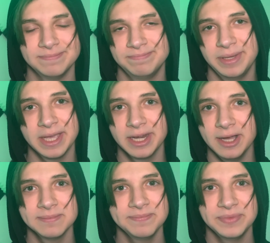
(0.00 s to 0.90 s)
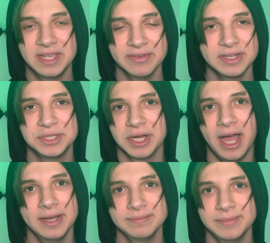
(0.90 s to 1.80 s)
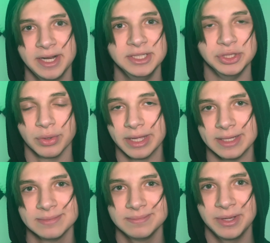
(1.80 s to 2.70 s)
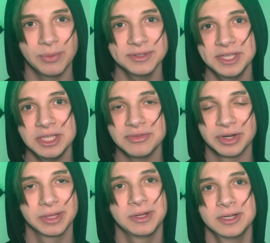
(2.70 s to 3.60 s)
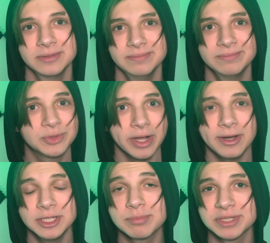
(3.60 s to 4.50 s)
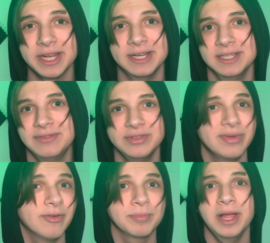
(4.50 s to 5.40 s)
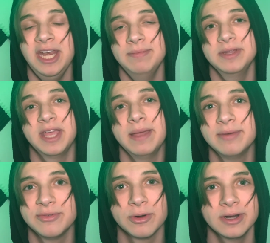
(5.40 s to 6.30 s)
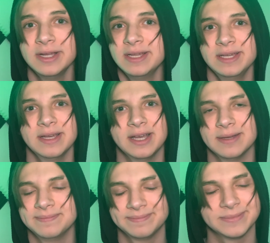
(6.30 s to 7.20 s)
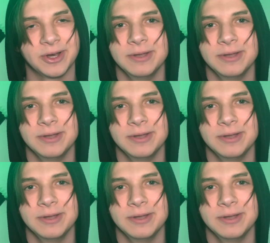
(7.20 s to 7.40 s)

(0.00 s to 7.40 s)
Pick it up, give it a shot, and enjoy it. It won't take you very long. Try to 100% it. If you've never platinumed a game before, uh, sorry,